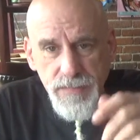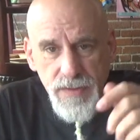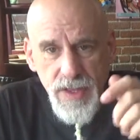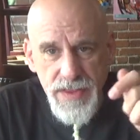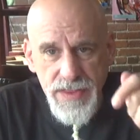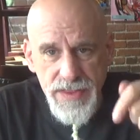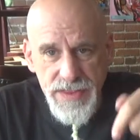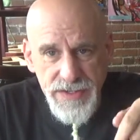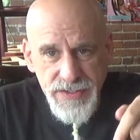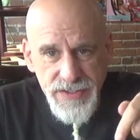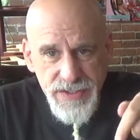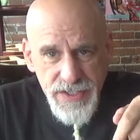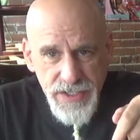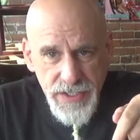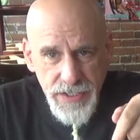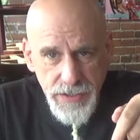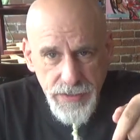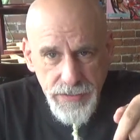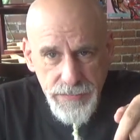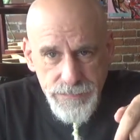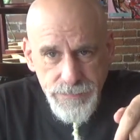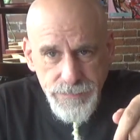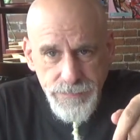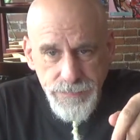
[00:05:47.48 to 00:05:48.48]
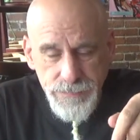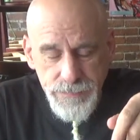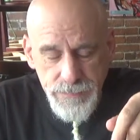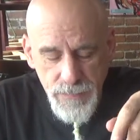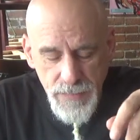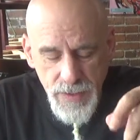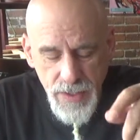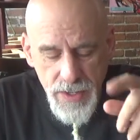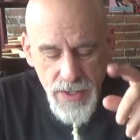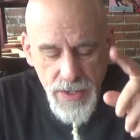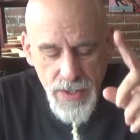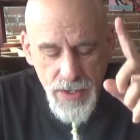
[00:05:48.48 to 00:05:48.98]
this year
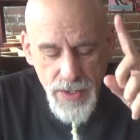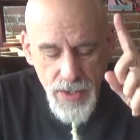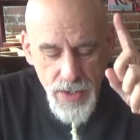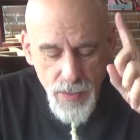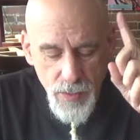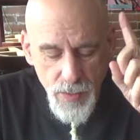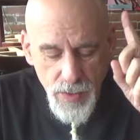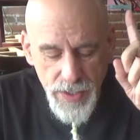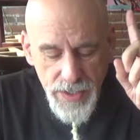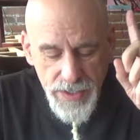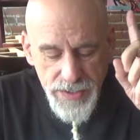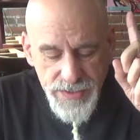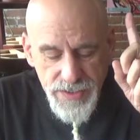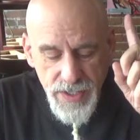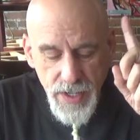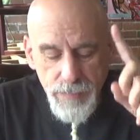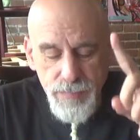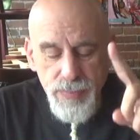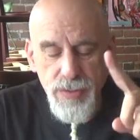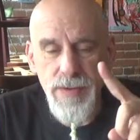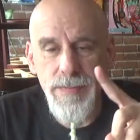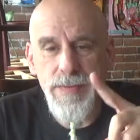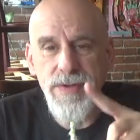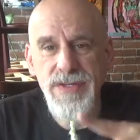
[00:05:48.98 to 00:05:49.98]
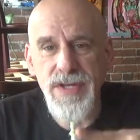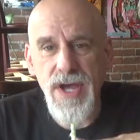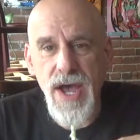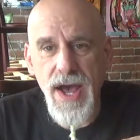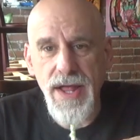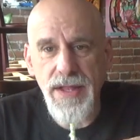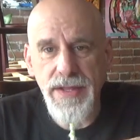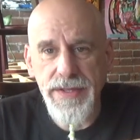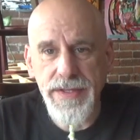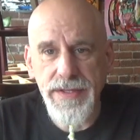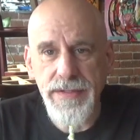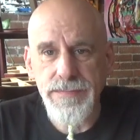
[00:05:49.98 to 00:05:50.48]
was a
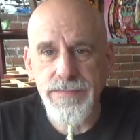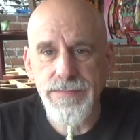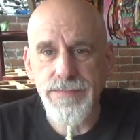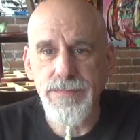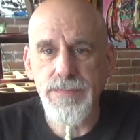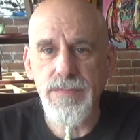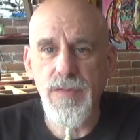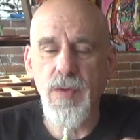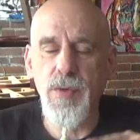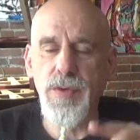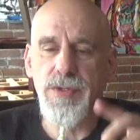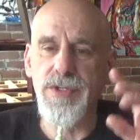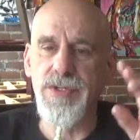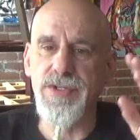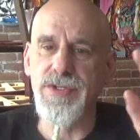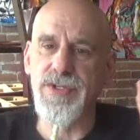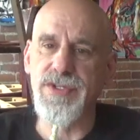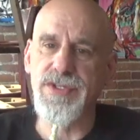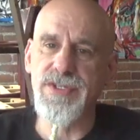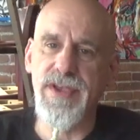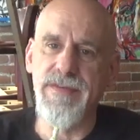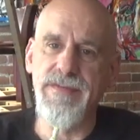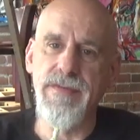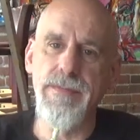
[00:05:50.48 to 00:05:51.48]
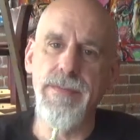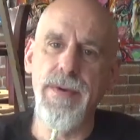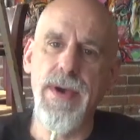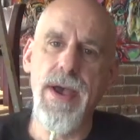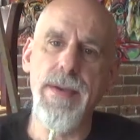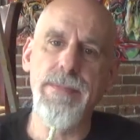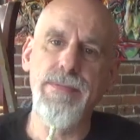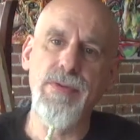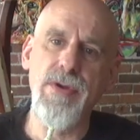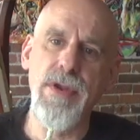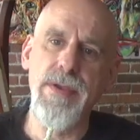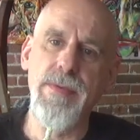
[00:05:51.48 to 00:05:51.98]
Primatale, which is a
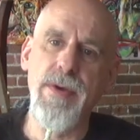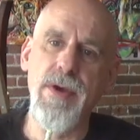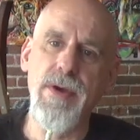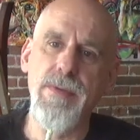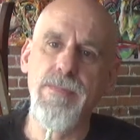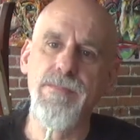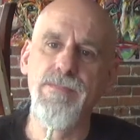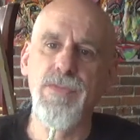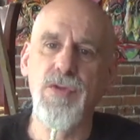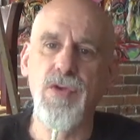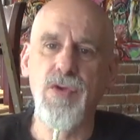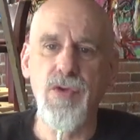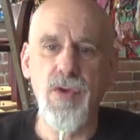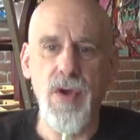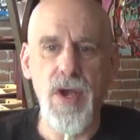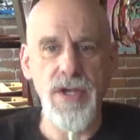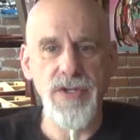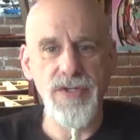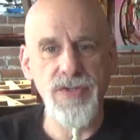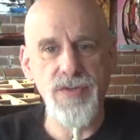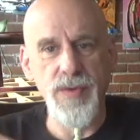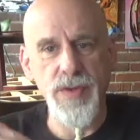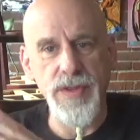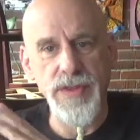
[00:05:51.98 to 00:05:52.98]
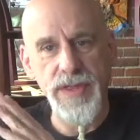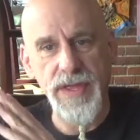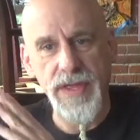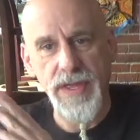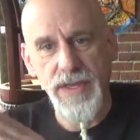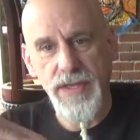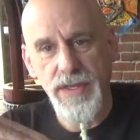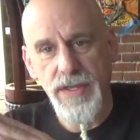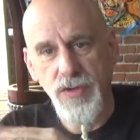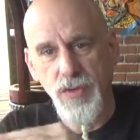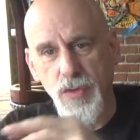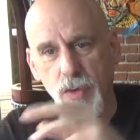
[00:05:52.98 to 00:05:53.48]
7-pod Primo crossed with a
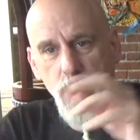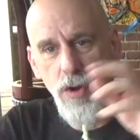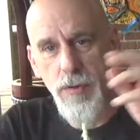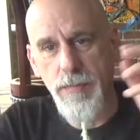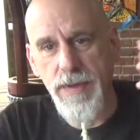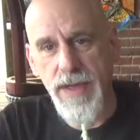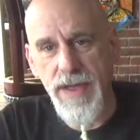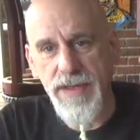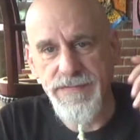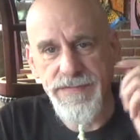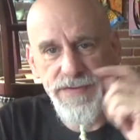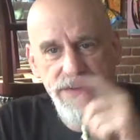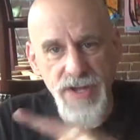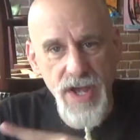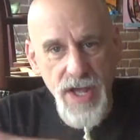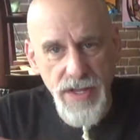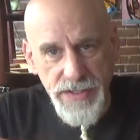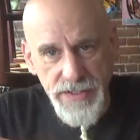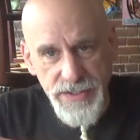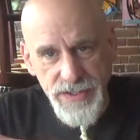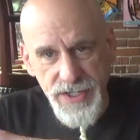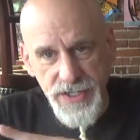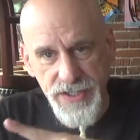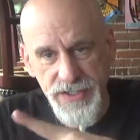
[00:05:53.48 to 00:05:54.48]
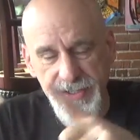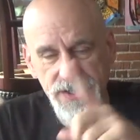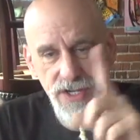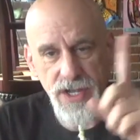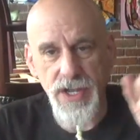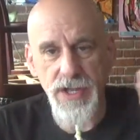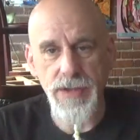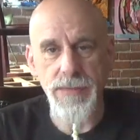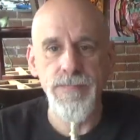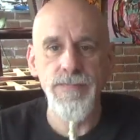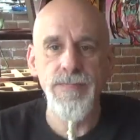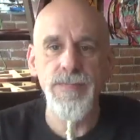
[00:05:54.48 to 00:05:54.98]
gourmet Fatale
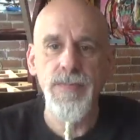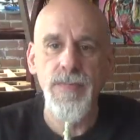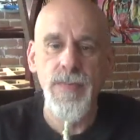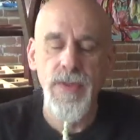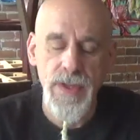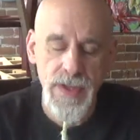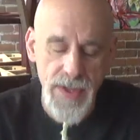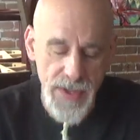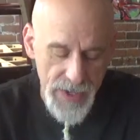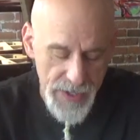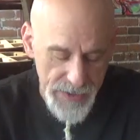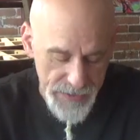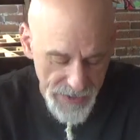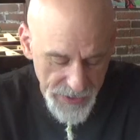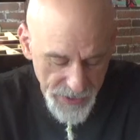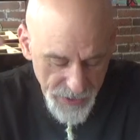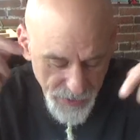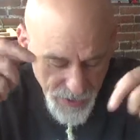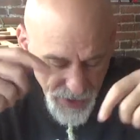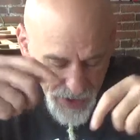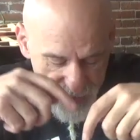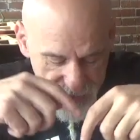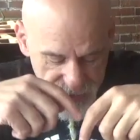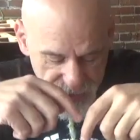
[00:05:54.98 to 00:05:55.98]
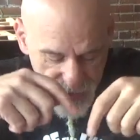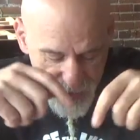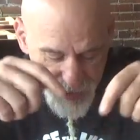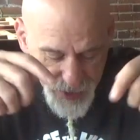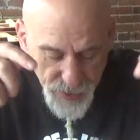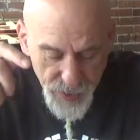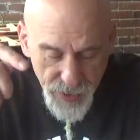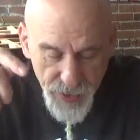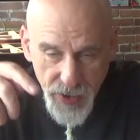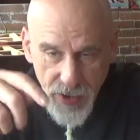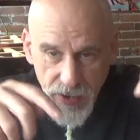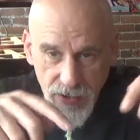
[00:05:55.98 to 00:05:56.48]
jigsaw. They crossed the
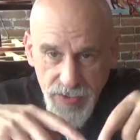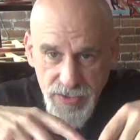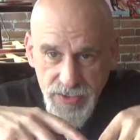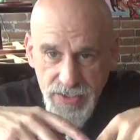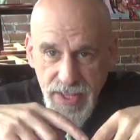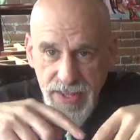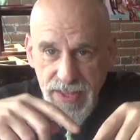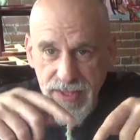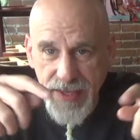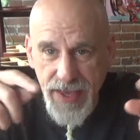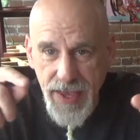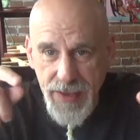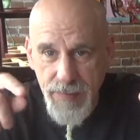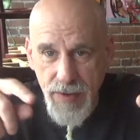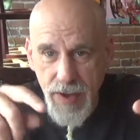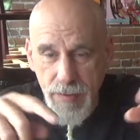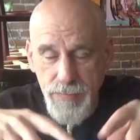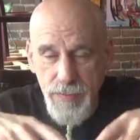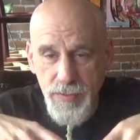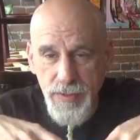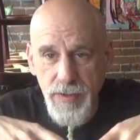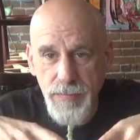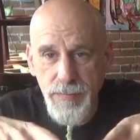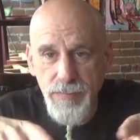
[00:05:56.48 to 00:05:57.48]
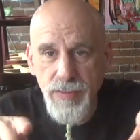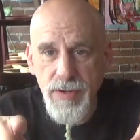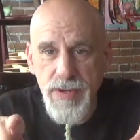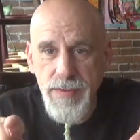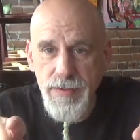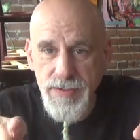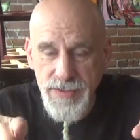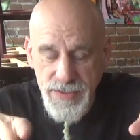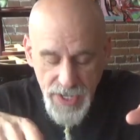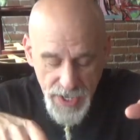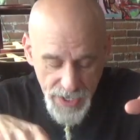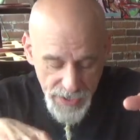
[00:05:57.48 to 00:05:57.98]
two of those and they came up with a
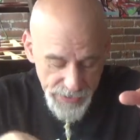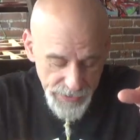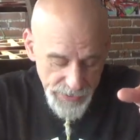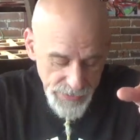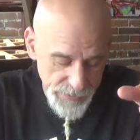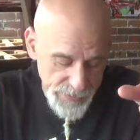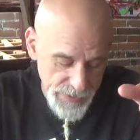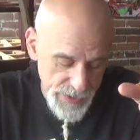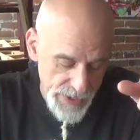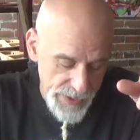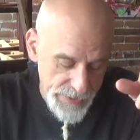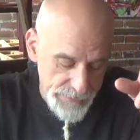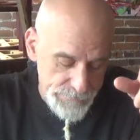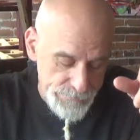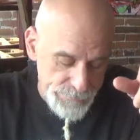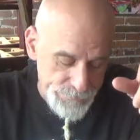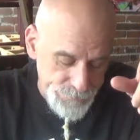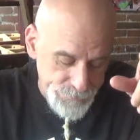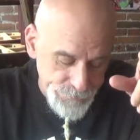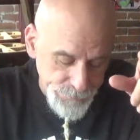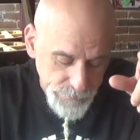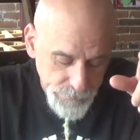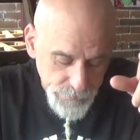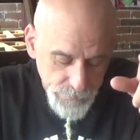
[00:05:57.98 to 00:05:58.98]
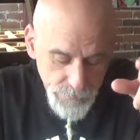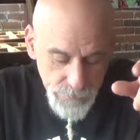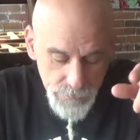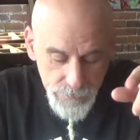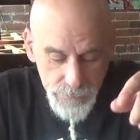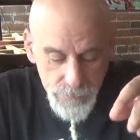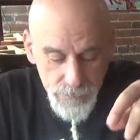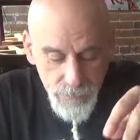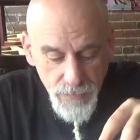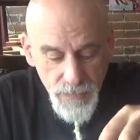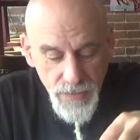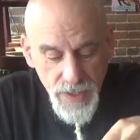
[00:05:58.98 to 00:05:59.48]
Primatale, okay?
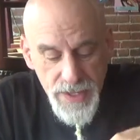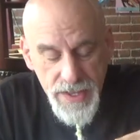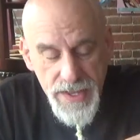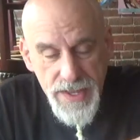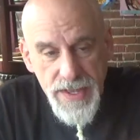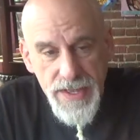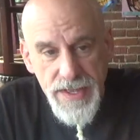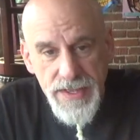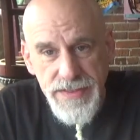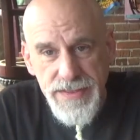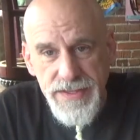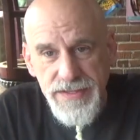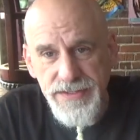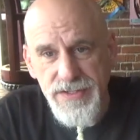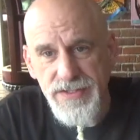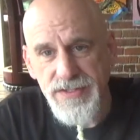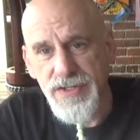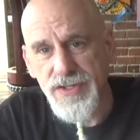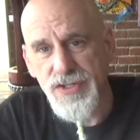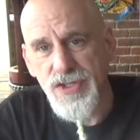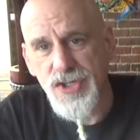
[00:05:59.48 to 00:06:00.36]
This is a